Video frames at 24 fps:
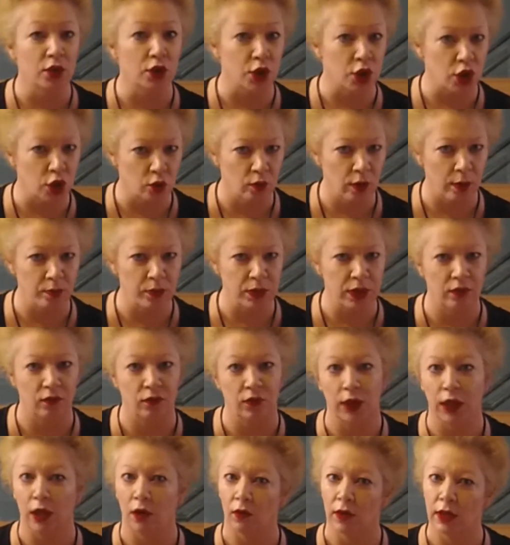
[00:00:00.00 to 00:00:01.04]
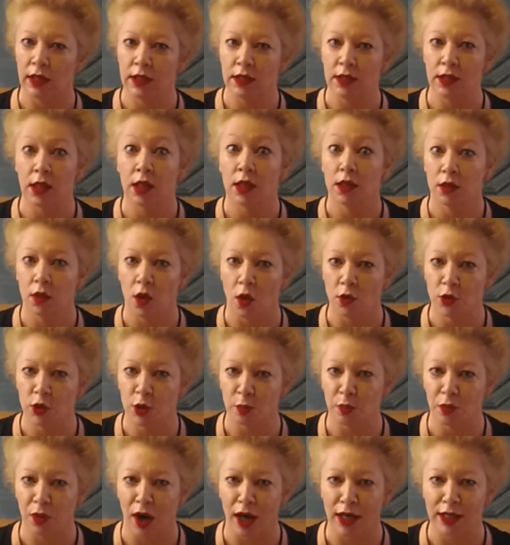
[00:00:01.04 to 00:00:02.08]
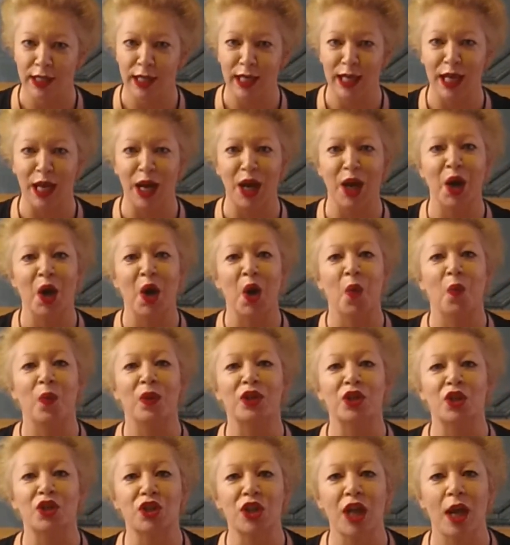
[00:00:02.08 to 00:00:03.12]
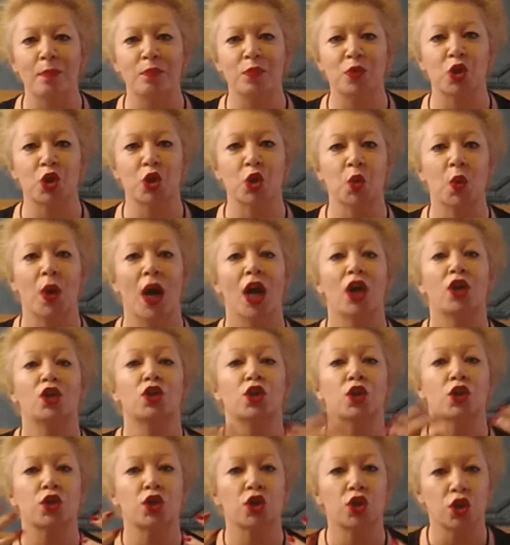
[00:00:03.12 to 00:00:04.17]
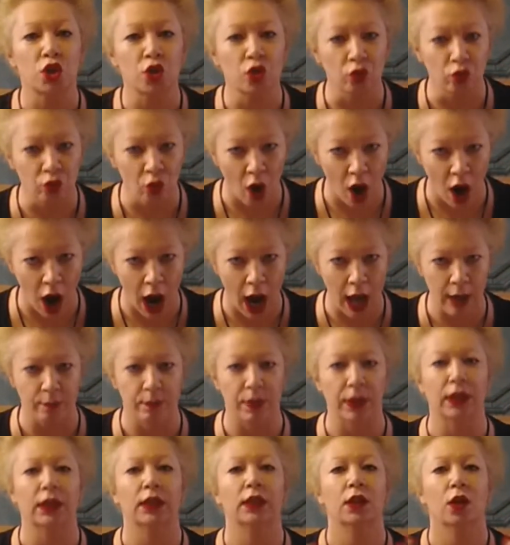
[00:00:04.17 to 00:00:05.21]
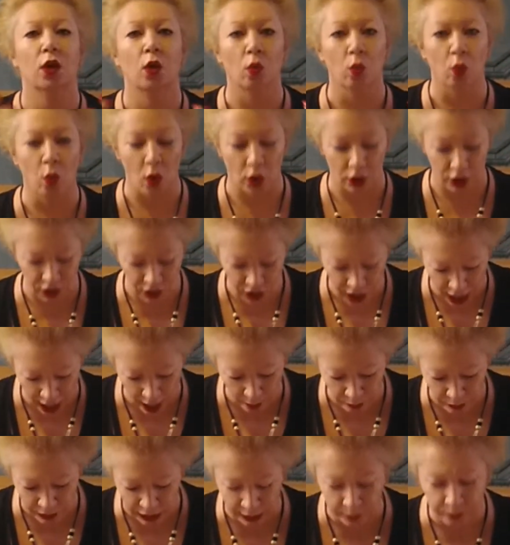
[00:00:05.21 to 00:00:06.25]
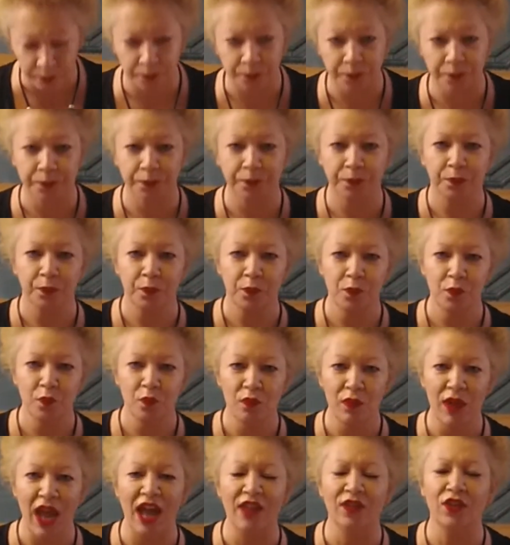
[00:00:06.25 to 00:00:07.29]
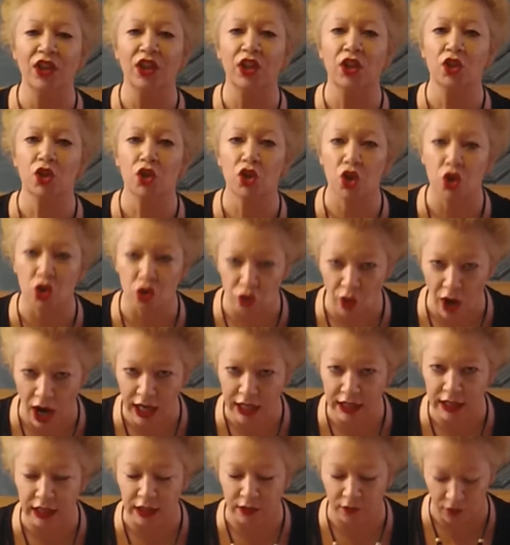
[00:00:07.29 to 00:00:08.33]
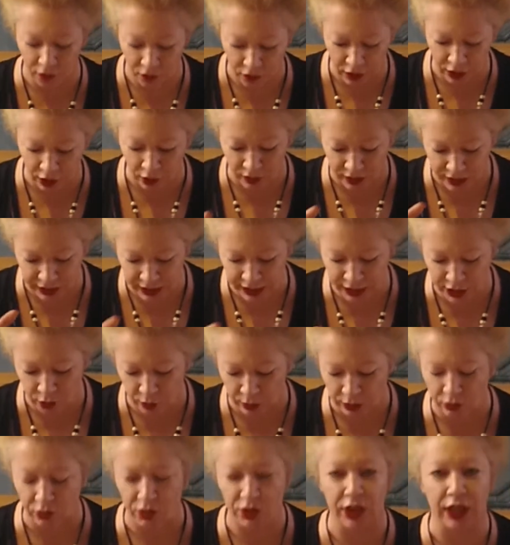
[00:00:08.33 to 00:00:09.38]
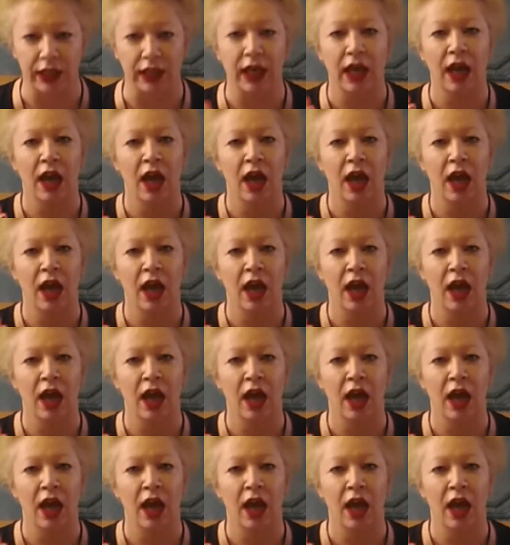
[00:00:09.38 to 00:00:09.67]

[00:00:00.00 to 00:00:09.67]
descriptive theories, no surprise here, which attempt to describe what is happening. And the constructive theories, these are interesting.